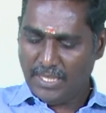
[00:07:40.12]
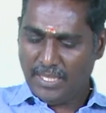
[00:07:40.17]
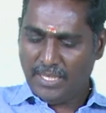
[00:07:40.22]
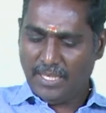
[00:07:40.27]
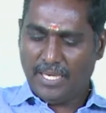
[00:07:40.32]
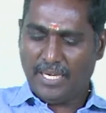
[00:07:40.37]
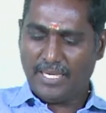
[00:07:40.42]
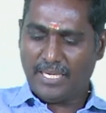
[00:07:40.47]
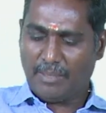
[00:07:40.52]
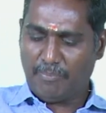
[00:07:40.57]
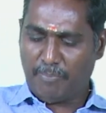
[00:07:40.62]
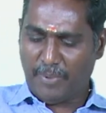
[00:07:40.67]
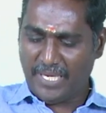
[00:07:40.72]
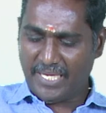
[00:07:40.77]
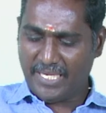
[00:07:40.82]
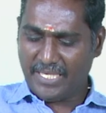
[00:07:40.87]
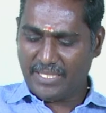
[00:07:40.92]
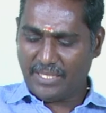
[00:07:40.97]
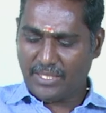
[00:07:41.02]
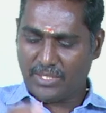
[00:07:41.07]
And
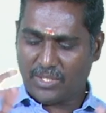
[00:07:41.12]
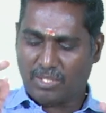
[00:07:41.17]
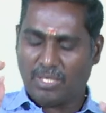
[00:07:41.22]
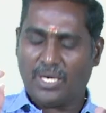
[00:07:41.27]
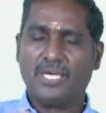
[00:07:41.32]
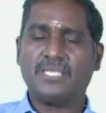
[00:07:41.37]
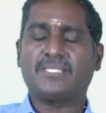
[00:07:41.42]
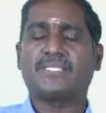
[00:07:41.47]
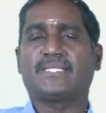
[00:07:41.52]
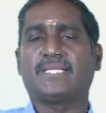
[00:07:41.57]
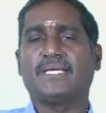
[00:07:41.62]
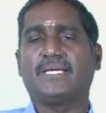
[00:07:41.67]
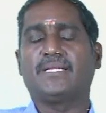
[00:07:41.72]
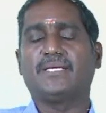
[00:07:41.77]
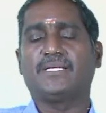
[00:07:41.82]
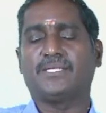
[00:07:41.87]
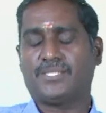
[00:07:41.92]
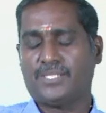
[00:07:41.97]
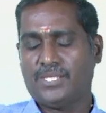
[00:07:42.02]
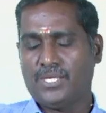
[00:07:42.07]
applying cost
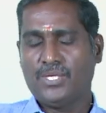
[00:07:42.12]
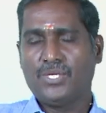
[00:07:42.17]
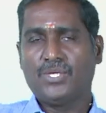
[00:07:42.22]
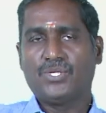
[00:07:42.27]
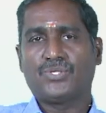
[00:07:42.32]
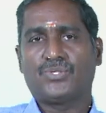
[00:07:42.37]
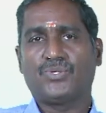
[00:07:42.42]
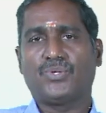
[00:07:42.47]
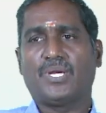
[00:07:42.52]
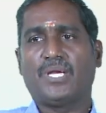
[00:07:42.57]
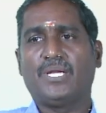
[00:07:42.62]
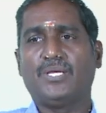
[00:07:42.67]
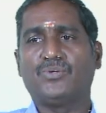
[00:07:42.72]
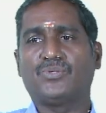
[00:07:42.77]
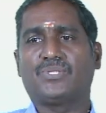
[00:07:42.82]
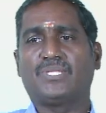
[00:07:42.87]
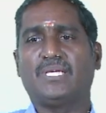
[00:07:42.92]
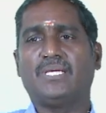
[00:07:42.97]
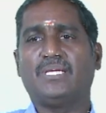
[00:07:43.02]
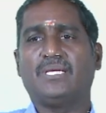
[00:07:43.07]
theories to reduce
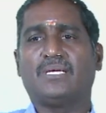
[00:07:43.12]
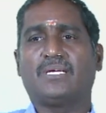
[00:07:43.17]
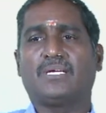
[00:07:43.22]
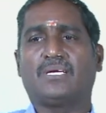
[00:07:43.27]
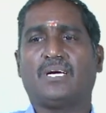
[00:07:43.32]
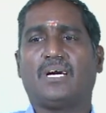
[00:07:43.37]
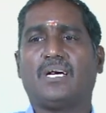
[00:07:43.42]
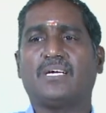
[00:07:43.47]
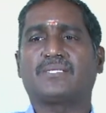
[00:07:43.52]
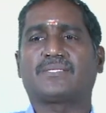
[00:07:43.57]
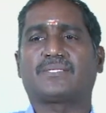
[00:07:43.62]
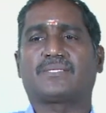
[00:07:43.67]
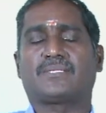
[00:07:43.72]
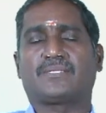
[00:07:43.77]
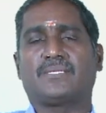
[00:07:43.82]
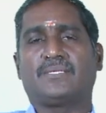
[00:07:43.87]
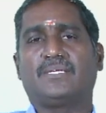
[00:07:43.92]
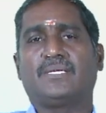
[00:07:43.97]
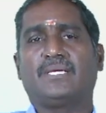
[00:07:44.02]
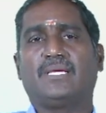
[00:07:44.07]
the cost
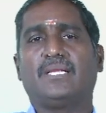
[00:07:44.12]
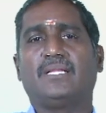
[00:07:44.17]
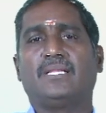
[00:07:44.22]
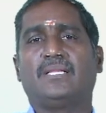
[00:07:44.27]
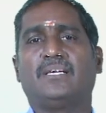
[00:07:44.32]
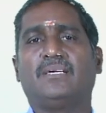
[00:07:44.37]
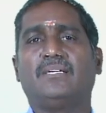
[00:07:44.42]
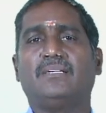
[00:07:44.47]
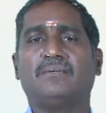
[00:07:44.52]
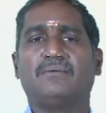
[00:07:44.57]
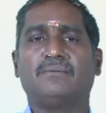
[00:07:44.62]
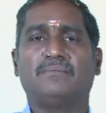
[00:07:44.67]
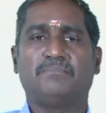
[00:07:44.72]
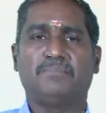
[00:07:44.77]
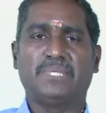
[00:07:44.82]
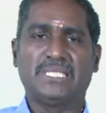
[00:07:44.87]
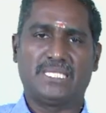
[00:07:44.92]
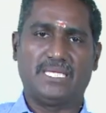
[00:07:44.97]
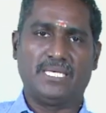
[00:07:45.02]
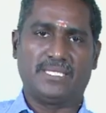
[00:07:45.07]
in the
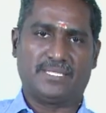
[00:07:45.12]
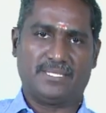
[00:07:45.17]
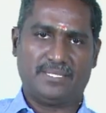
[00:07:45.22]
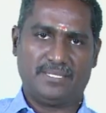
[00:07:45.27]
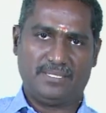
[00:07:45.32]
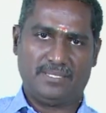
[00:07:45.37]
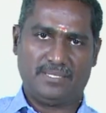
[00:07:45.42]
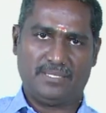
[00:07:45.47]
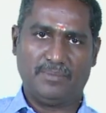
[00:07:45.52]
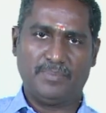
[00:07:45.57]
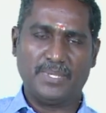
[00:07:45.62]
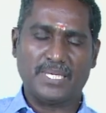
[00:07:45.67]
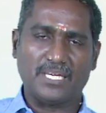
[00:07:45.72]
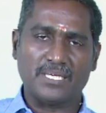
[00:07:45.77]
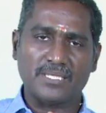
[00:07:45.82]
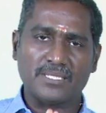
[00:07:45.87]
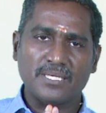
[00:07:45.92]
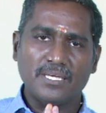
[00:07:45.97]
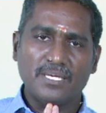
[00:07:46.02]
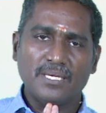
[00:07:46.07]
business. So
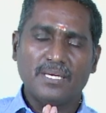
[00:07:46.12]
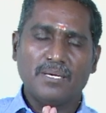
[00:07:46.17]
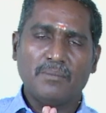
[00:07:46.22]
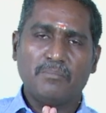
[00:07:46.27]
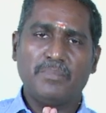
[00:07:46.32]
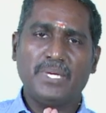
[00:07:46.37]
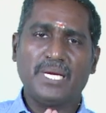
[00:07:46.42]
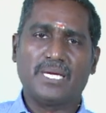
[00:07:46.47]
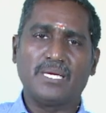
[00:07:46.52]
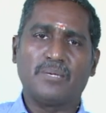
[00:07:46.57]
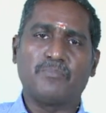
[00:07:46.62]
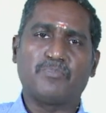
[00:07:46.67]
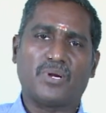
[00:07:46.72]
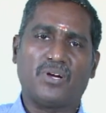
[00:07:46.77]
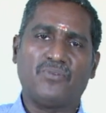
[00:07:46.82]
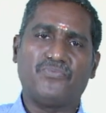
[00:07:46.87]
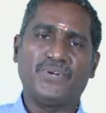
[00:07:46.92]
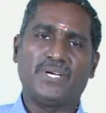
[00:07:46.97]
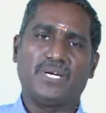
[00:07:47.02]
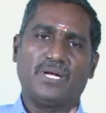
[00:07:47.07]
because making
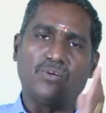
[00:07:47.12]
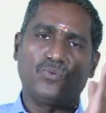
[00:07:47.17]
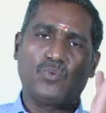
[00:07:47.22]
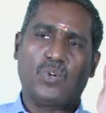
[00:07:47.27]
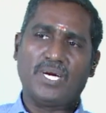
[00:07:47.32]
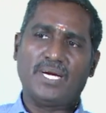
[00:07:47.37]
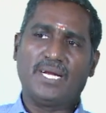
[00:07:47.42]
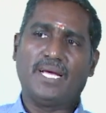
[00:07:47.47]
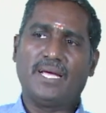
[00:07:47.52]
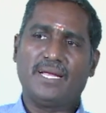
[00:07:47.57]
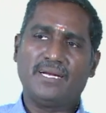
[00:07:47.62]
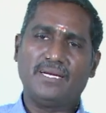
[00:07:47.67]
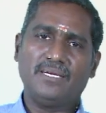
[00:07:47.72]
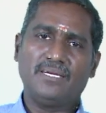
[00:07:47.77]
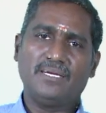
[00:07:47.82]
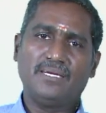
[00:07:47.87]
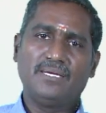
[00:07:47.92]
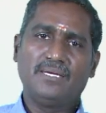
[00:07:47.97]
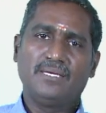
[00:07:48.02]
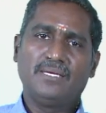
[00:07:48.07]
profit on one hand,
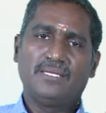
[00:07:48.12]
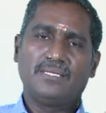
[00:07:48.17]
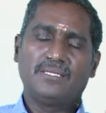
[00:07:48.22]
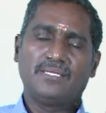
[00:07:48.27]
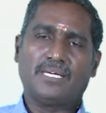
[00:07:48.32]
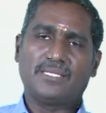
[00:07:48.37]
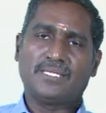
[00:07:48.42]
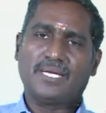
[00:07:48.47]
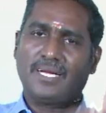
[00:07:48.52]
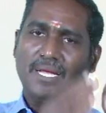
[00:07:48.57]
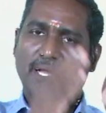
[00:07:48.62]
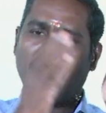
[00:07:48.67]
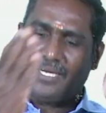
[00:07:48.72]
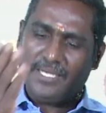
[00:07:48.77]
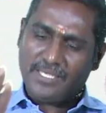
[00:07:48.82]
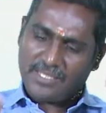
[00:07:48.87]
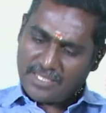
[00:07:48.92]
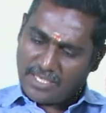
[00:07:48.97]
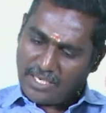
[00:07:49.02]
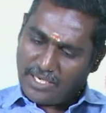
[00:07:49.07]
the other hand
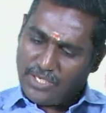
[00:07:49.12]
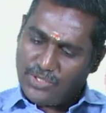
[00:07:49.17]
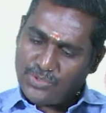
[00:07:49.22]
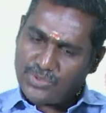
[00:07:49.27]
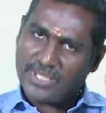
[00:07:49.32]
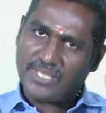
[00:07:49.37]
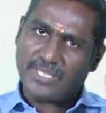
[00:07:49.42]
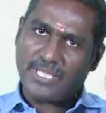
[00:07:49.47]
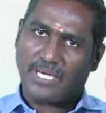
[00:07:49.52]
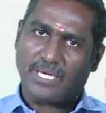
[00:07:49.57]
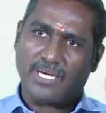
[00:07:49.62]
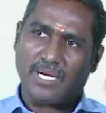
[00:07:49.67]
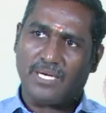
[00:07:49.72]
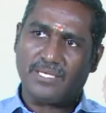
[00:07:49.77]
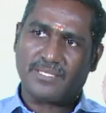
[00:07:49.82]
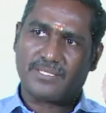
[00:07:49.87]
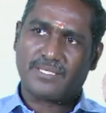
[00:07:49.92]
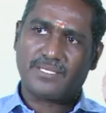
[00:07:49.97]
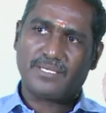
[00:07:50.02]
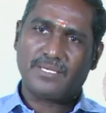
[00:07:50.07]
is reducing the
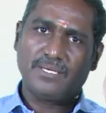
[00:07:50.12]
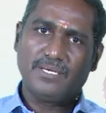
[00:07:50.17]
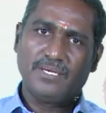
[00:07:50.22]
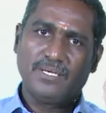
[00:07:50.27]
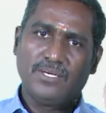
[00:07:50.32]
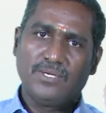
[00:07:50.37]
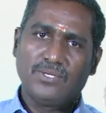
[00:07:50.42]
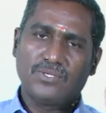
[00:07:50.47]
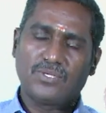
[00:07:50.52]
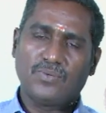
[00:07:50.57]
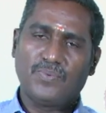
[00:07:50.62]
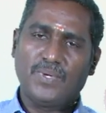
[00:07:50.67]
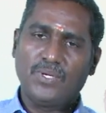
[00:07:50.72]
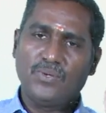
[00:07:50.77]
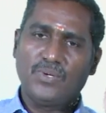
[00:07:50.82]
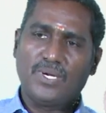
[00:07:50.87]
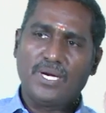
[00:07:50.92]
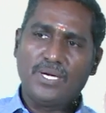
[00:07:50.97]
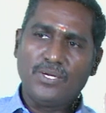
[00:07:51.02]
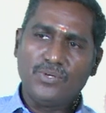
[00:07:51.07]
cost. So when you
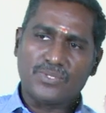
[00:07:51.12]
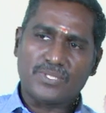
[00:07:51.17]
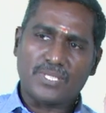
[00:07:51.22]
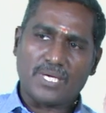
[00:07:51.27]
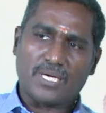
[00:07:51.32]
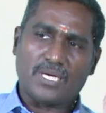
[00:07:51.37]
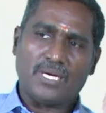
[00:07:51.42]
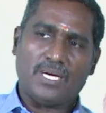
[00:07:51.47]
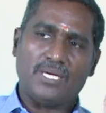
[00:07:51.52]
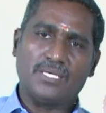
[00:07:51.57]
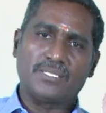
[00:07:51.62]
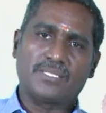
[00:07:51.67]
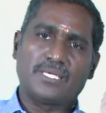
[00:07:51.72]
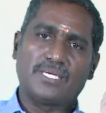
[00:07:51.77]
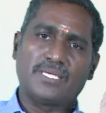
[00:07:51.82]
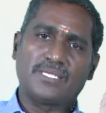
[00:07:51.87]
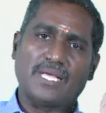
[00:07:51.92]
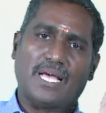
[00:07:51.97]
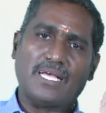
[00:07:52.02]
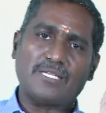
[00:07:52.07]
reduce the cost, it
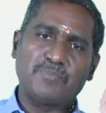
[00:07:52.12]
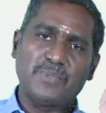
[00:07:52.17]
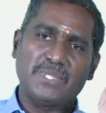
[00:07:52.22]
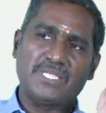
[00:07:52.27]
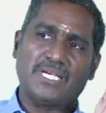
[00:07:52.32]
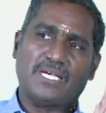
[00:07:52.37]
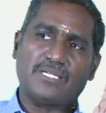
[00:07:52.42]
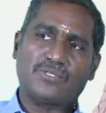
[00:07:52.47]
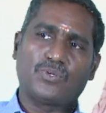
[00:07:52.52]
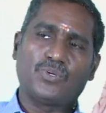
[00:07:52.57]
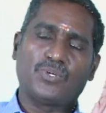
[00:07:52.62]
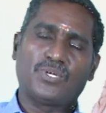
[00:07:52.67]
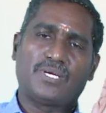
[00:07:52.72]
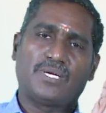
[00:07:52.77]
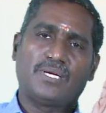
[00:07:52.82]
is as much as good